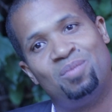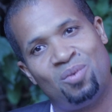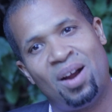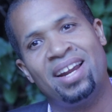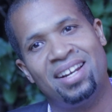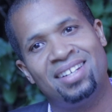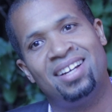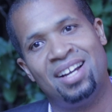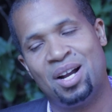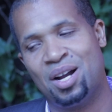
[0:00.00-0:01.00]
right?
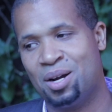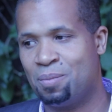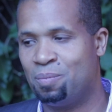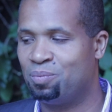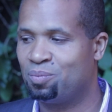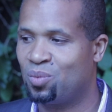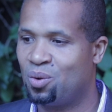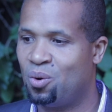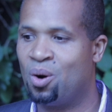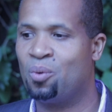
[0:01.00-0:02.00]

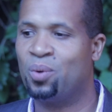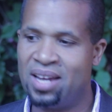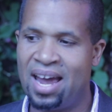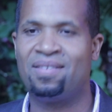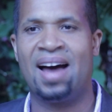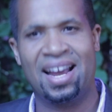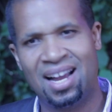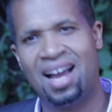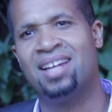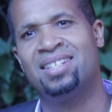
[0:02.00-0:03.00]
Or we have
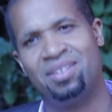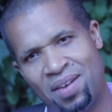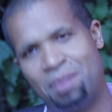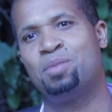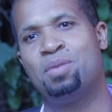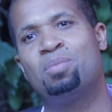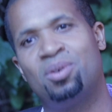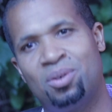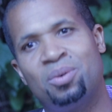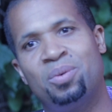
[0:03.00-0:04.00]
icons and famous
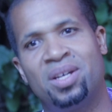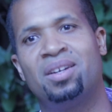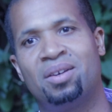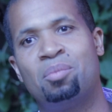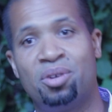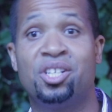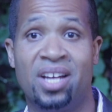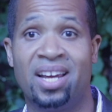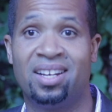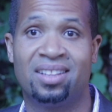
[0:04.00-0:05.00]
people who we
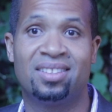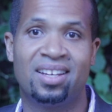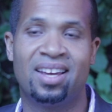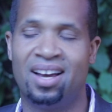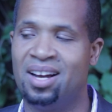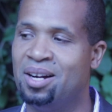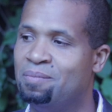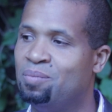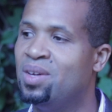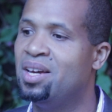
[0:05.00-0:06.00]
appreciate.
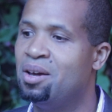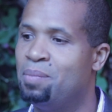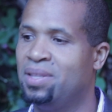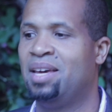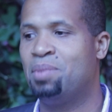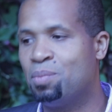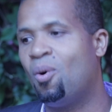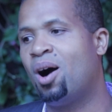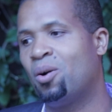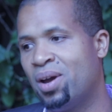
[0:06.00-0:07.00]
But that people
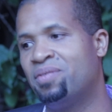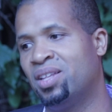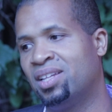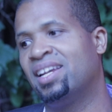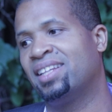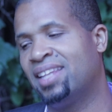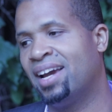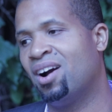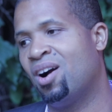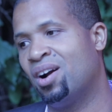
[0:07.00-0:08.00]
walk away feeling like
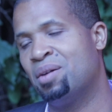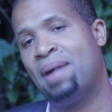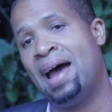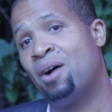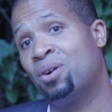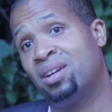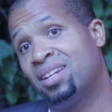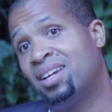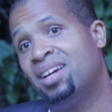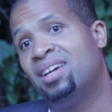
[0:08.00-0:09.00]
they are empowered
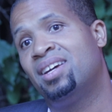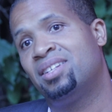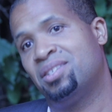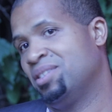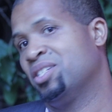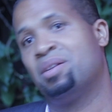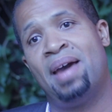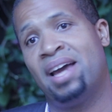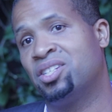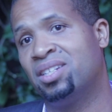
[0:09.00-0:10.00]
to just
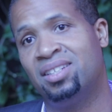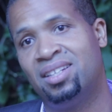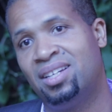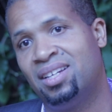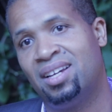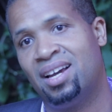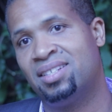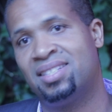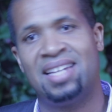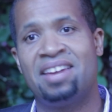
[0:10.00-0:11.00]
imagine
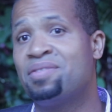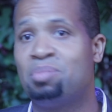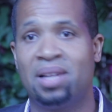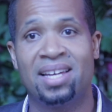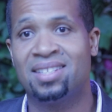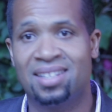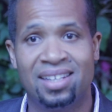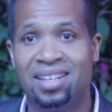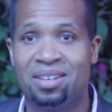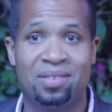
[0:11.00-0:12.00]
a safe place to
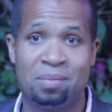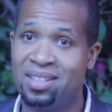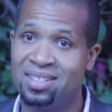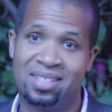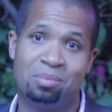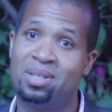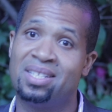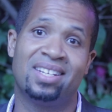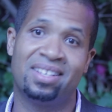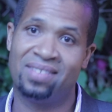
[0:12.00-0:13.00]
live. I mean, the
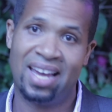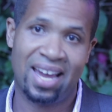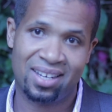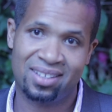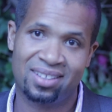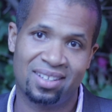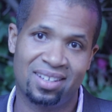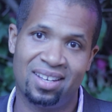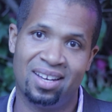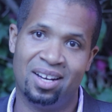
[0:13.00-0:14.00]
simplicity of that,
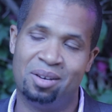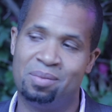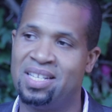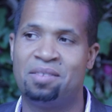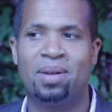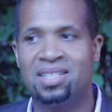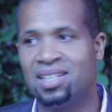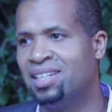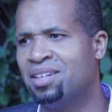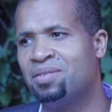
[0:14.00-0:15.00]
a safe place
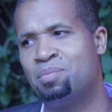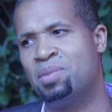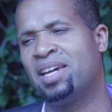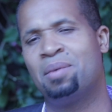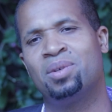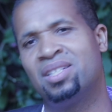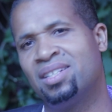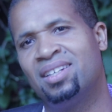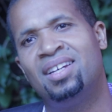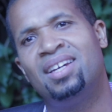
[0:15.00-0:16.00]
to live, being able to